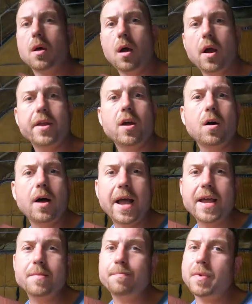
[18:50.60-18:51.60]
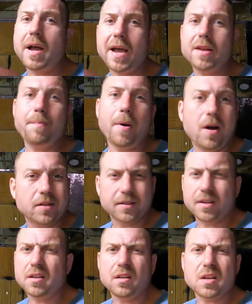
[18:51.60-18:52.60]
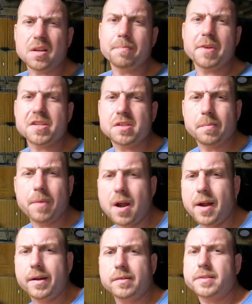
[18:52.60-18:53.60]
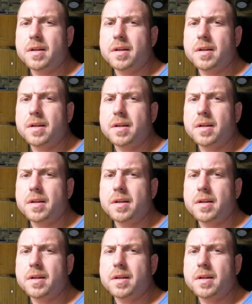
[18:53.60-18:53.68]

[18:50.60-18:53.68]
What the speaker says: All right, y'all. I had to pause a good-looking bishop. All right.